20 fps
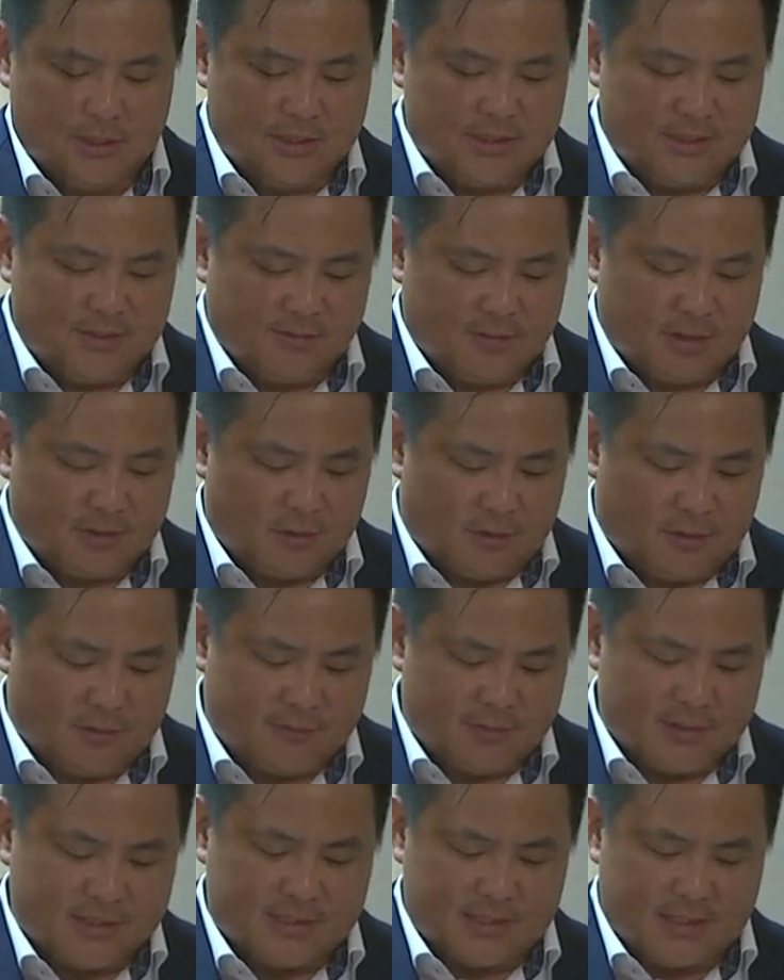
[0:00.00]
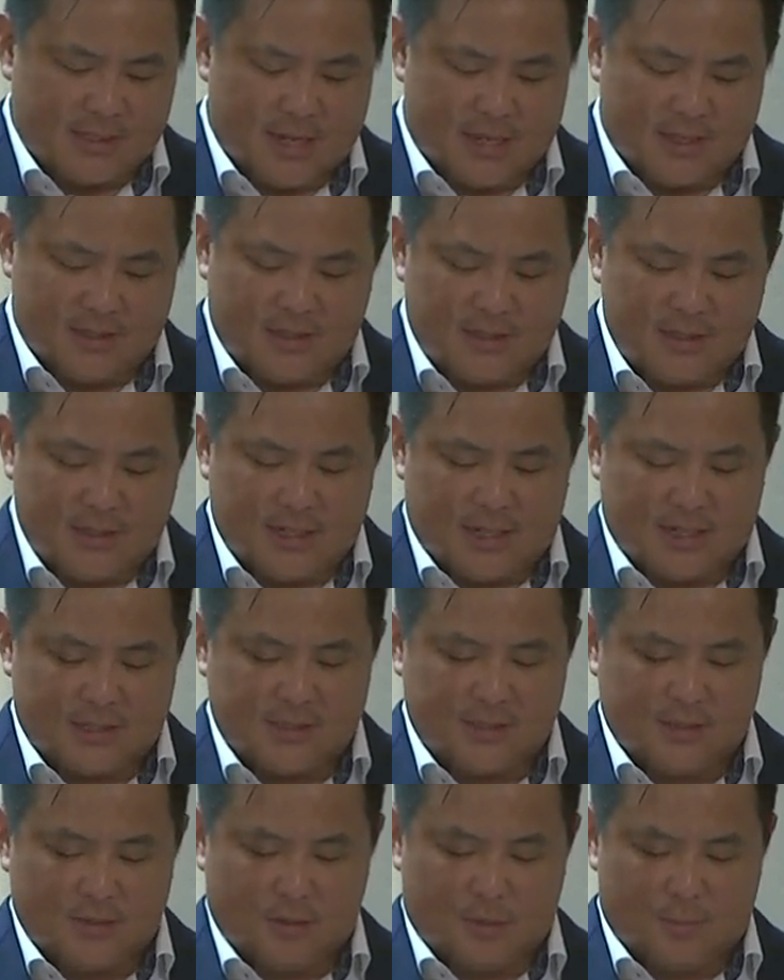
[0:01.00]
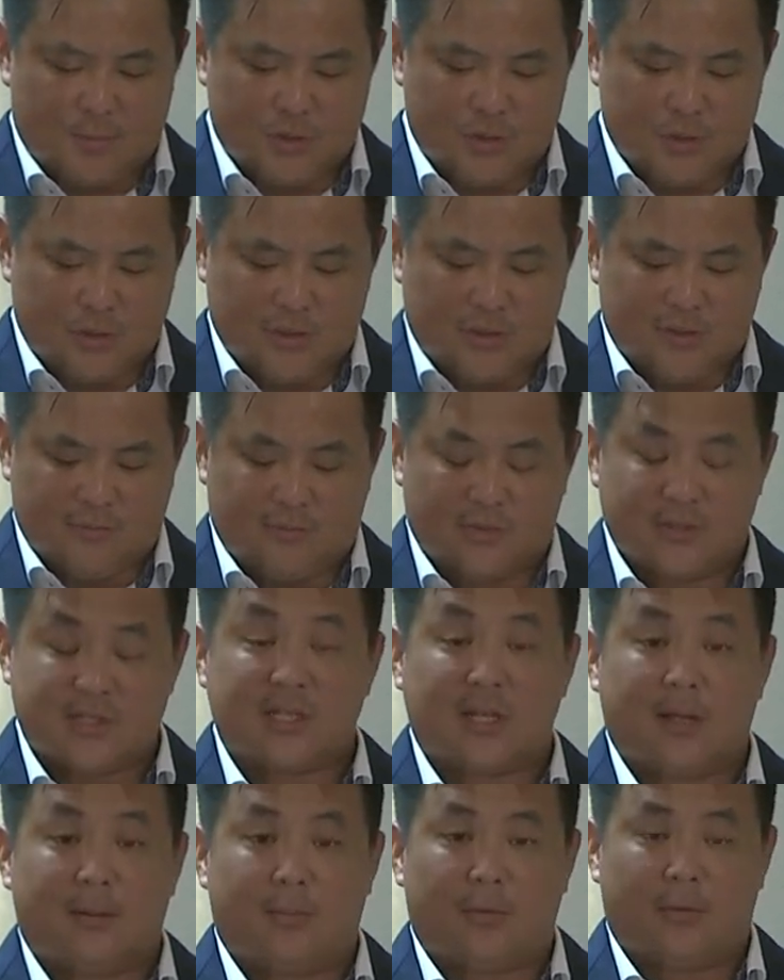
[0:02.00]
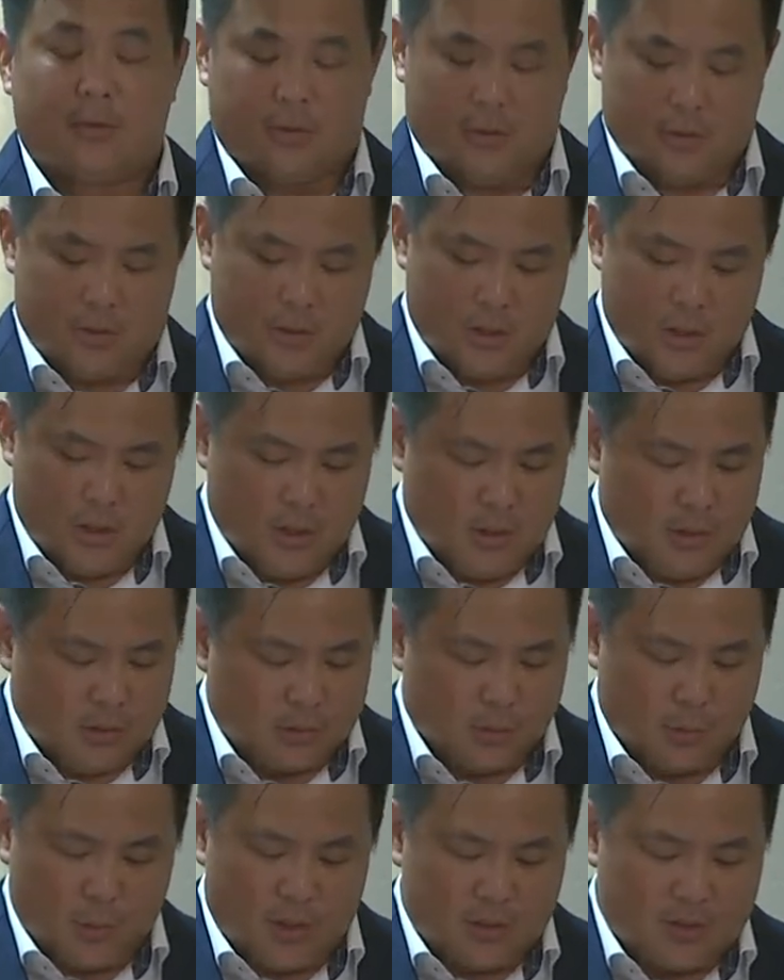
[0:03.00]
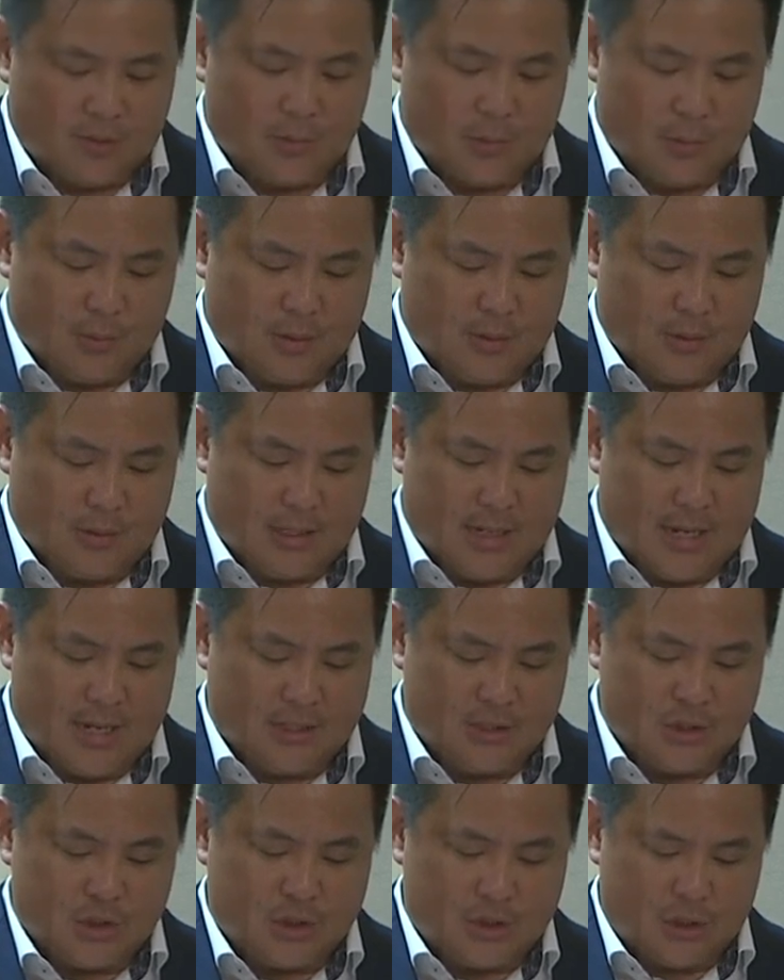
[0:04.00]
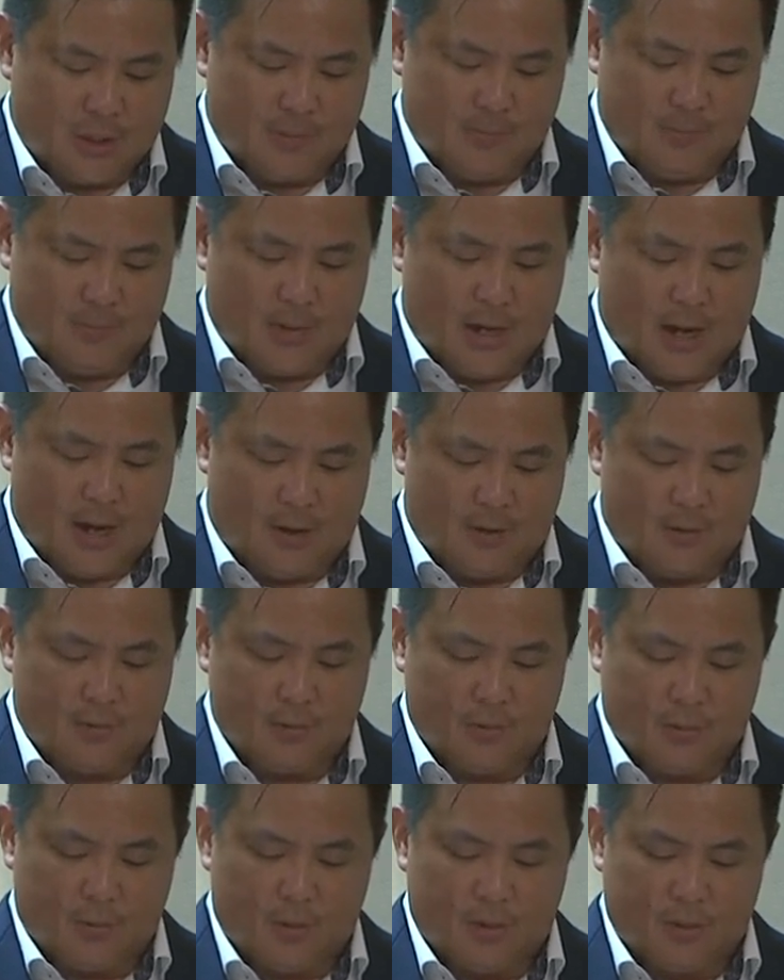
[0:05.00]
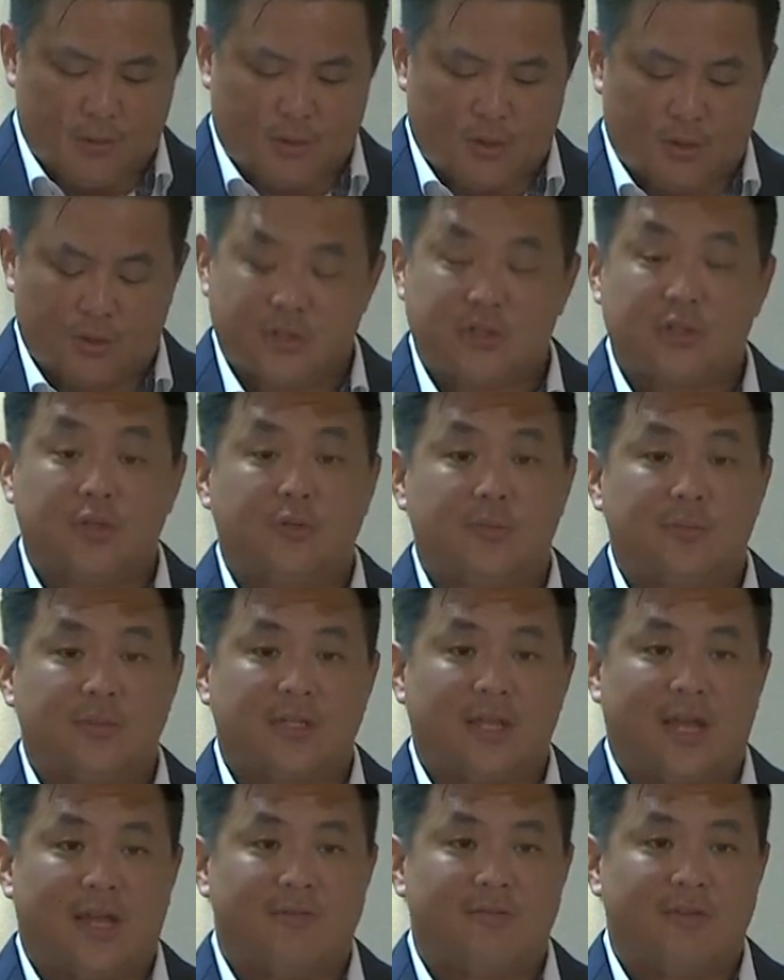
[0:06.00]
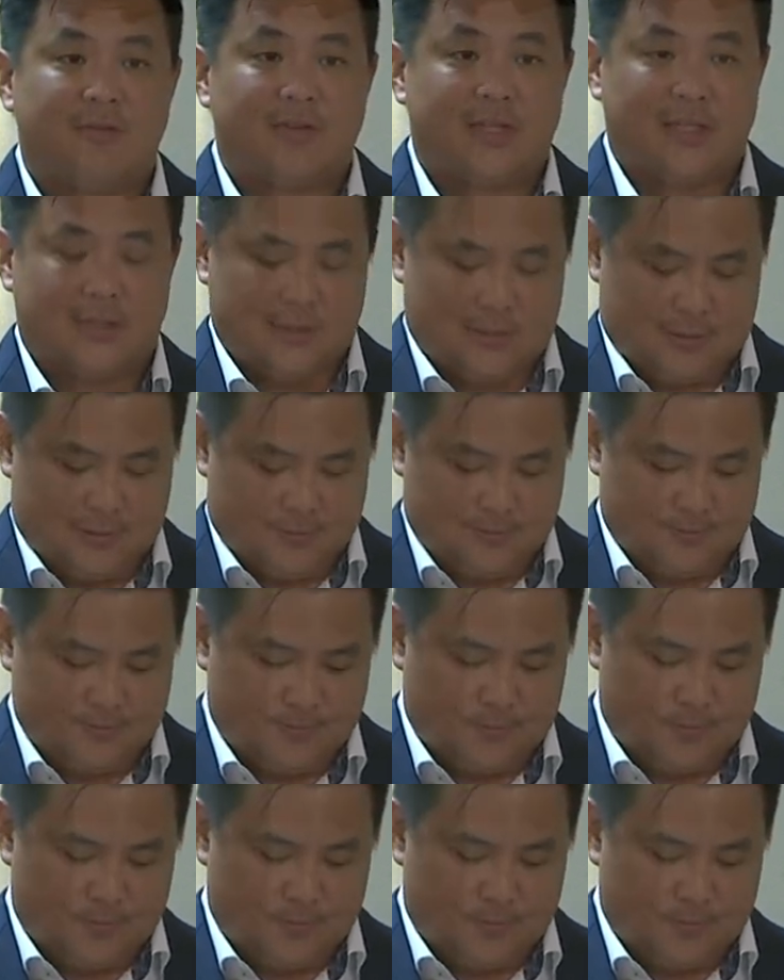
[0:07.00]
This event offers another excellent opportunity for Singapore to welcome the world and shape how the world consumes live events.